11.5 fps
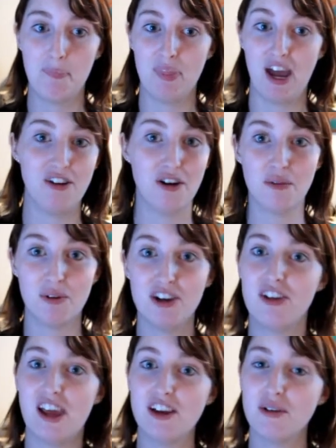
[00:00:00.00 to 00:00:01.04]
I don't
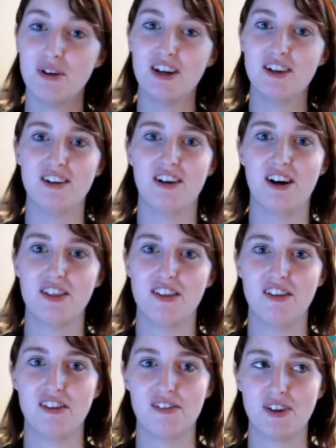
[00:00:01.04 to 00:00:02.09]
want anyone on
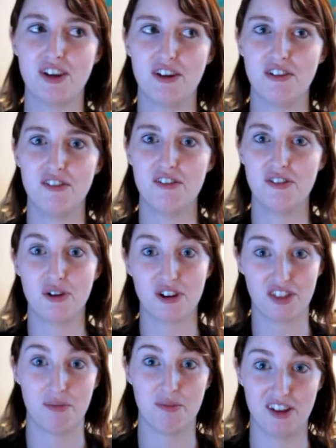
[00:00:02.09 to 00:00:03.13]
these videos to
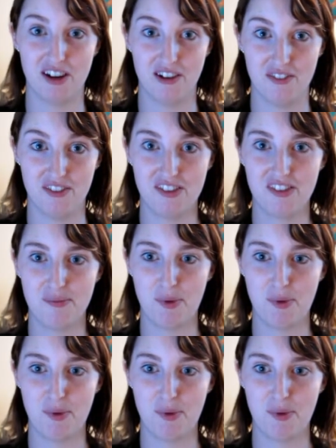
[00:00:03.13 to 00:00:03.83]
hurt themselves,